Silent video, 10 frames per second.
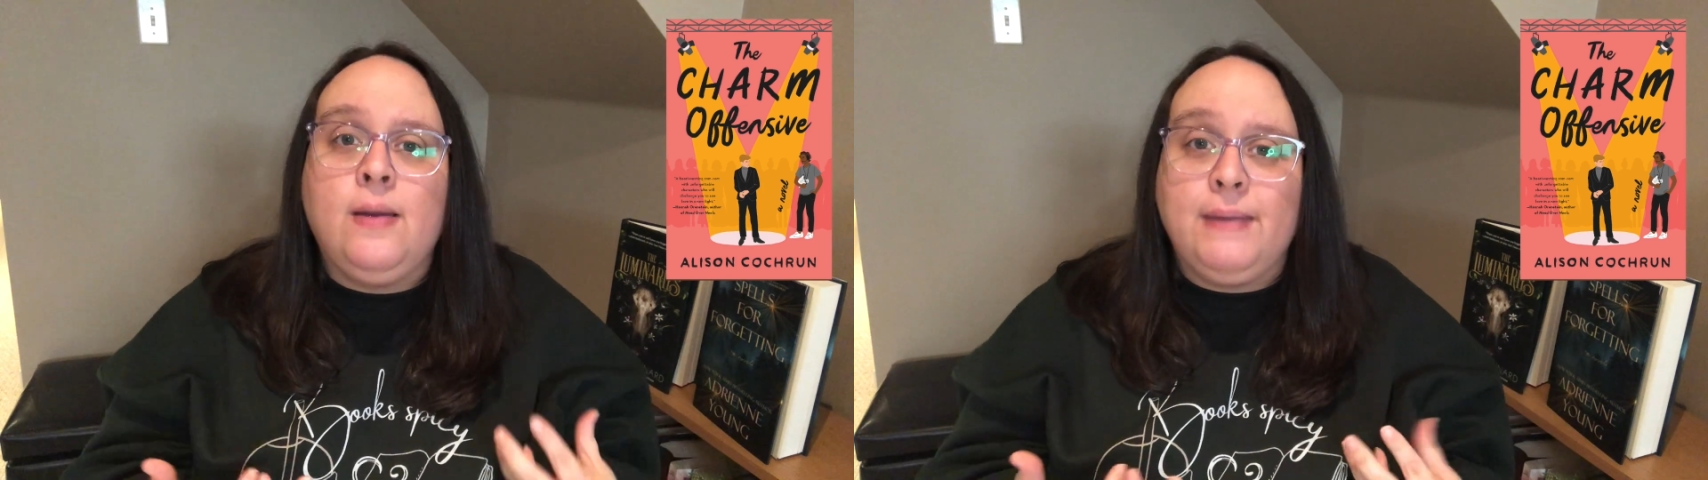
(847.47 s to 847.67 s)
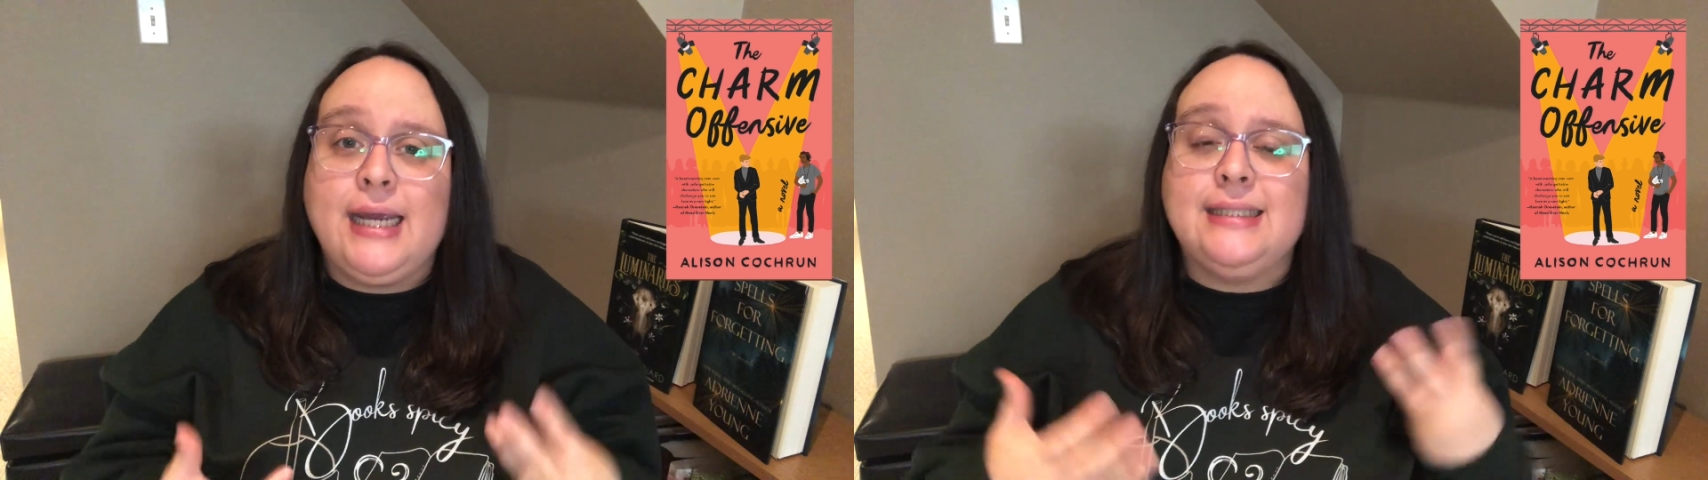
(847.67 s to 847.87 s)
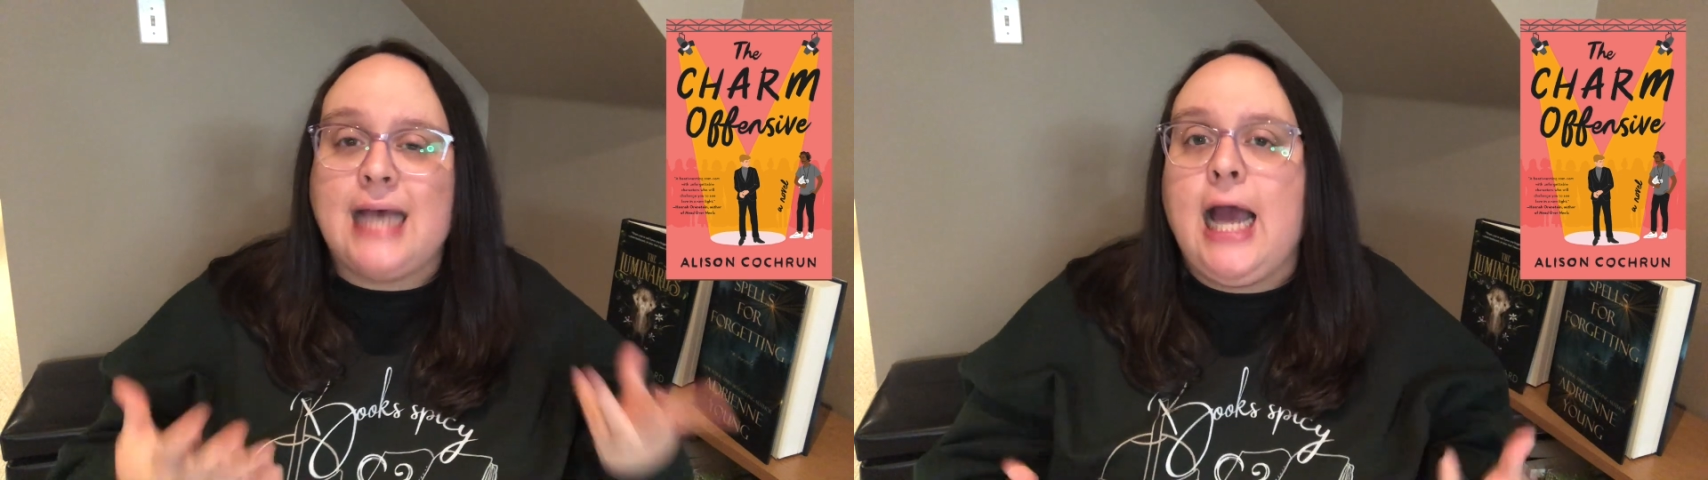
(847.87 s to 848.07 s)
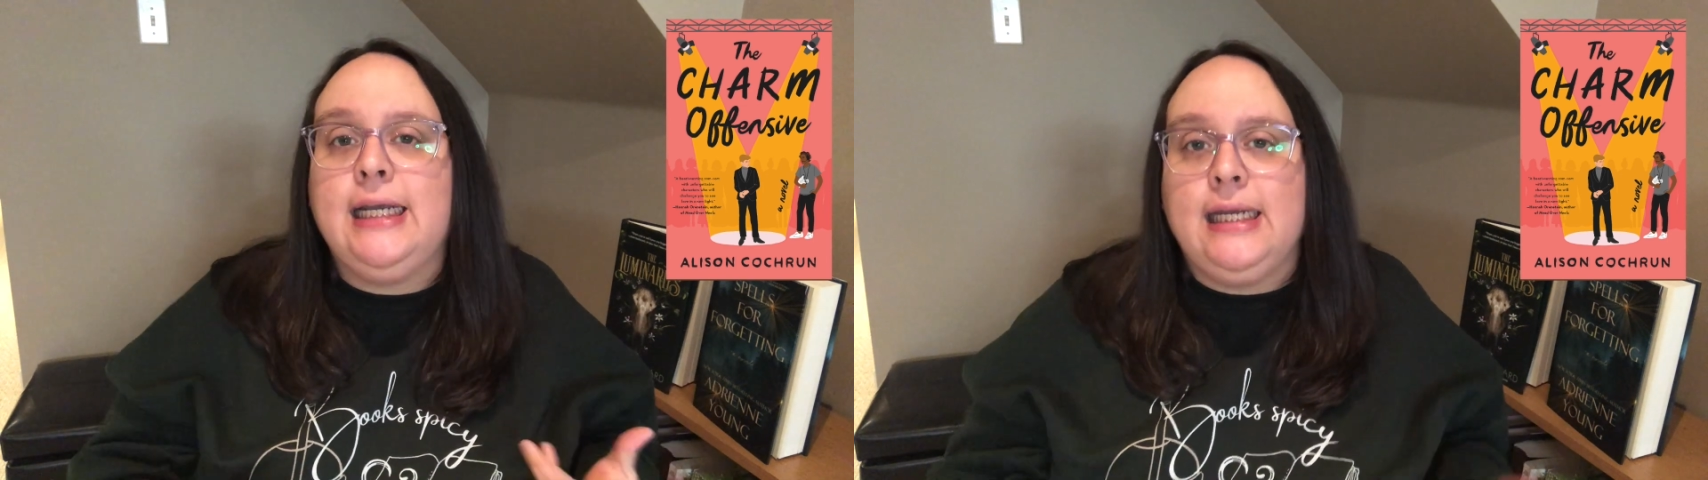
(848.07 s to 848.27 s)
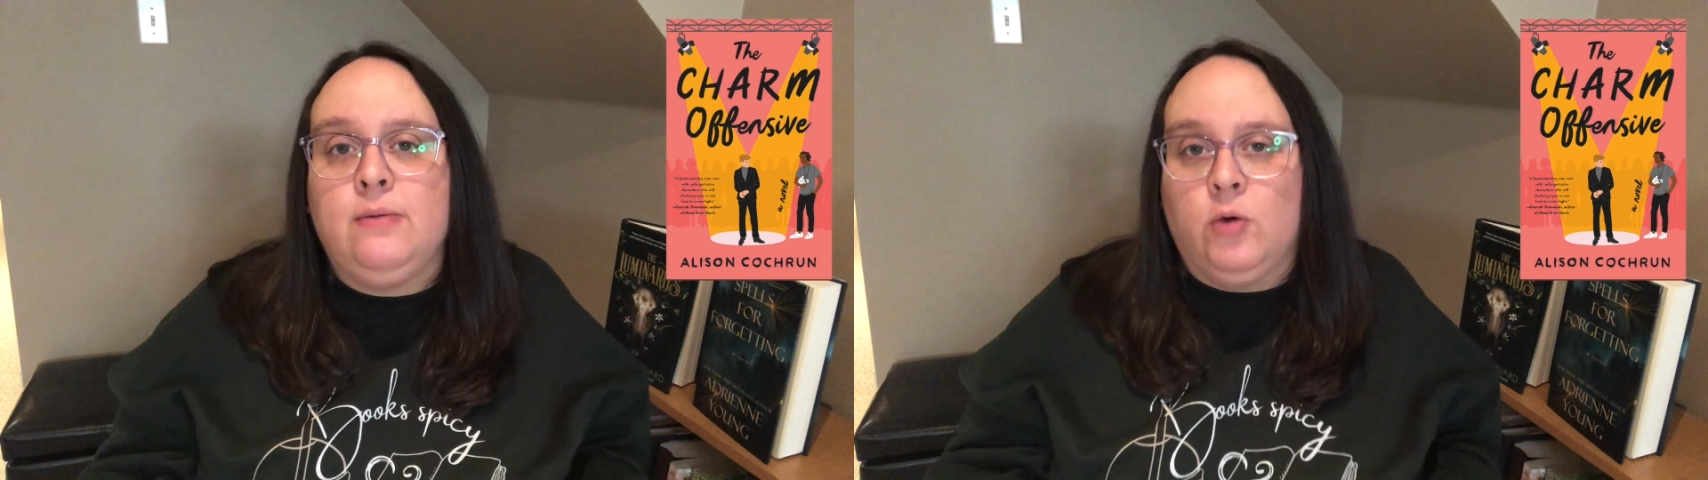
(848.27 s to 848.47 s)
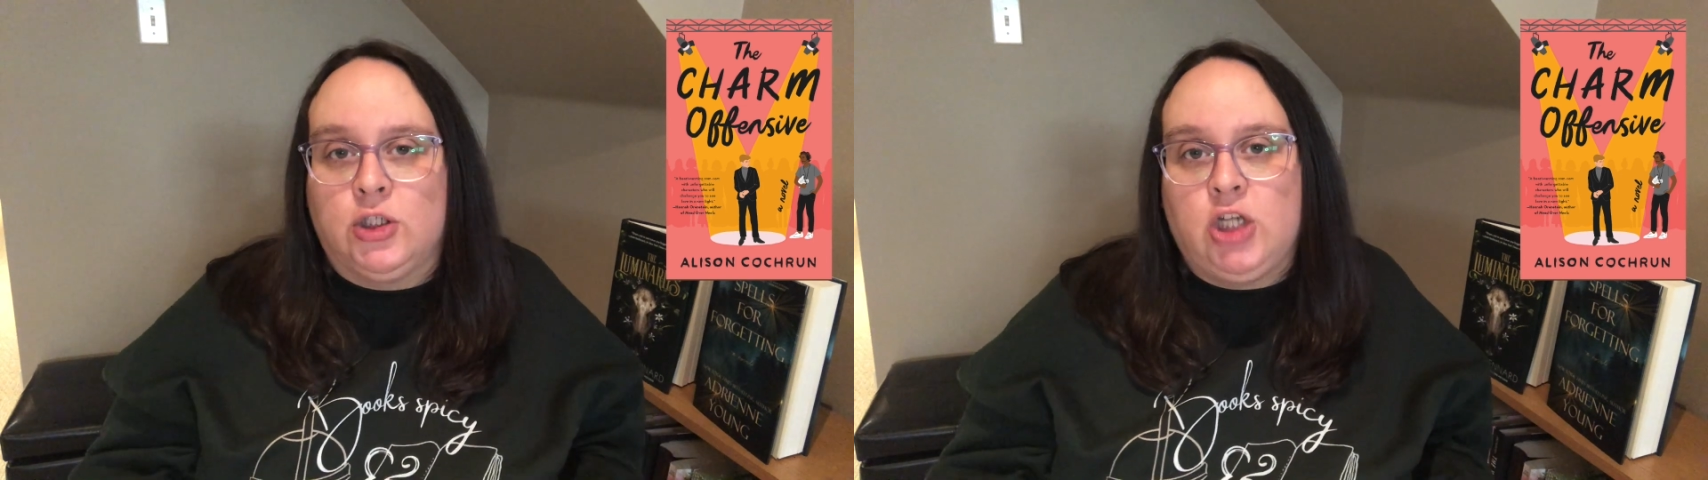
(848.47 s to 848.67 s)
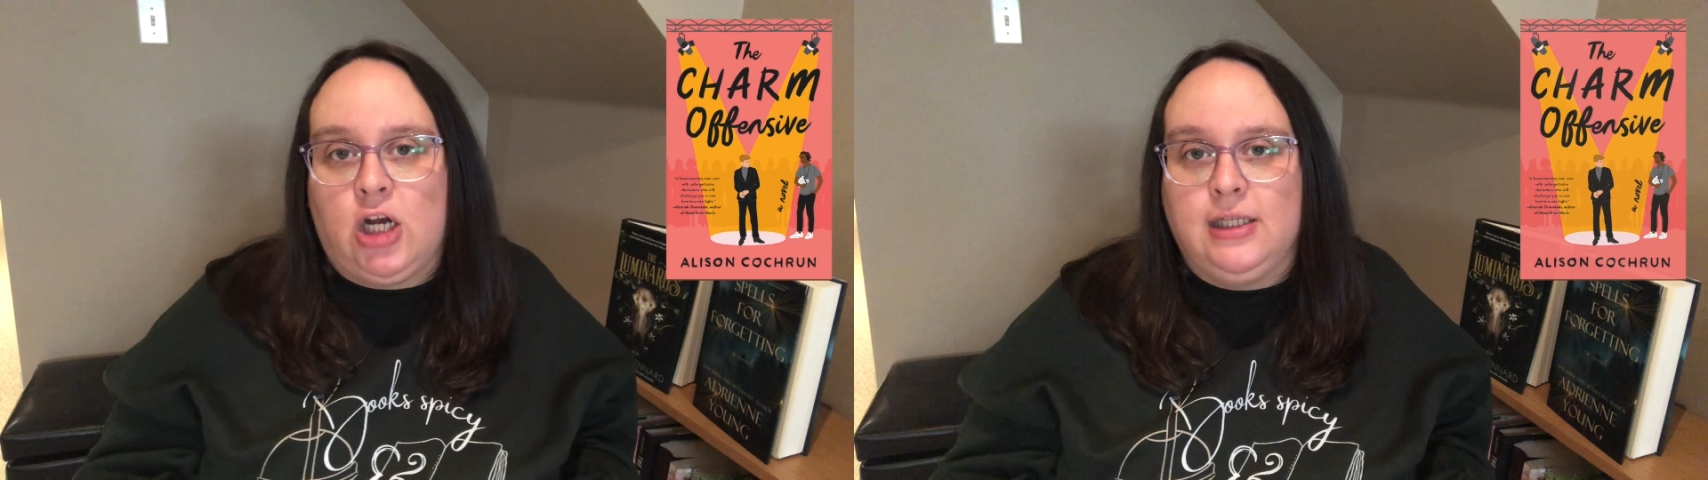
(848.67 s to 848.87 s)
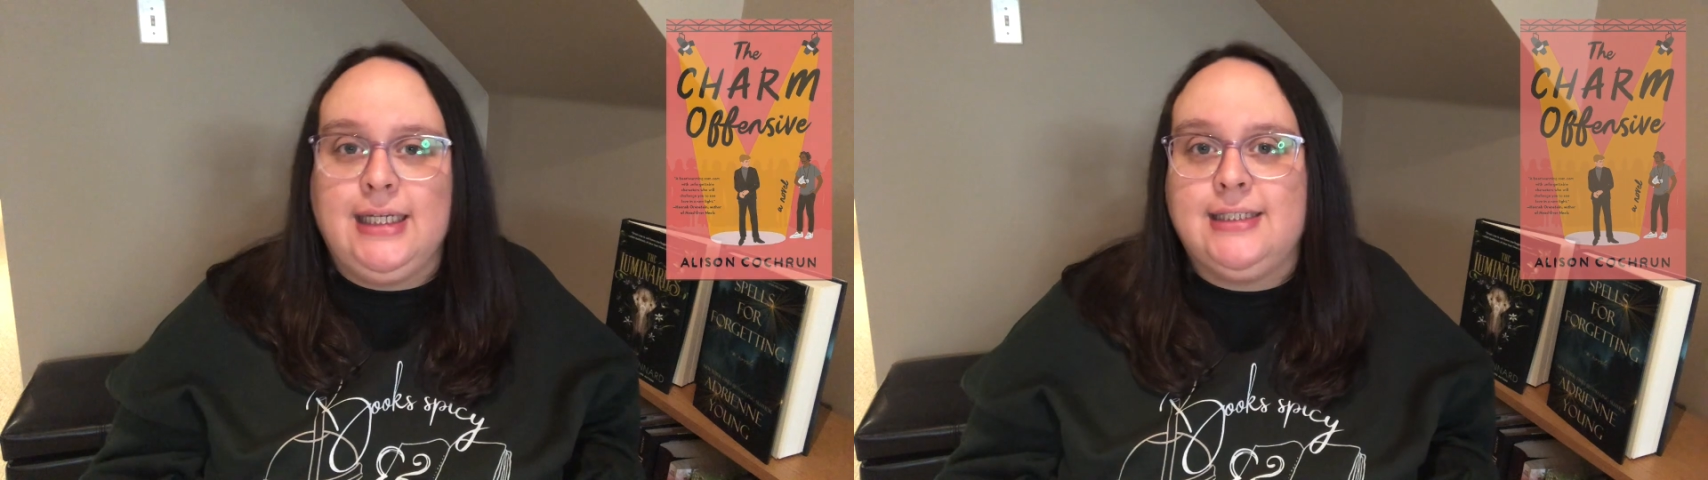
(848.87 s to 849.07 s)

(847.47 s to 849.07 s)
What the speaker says: because I need more Charlie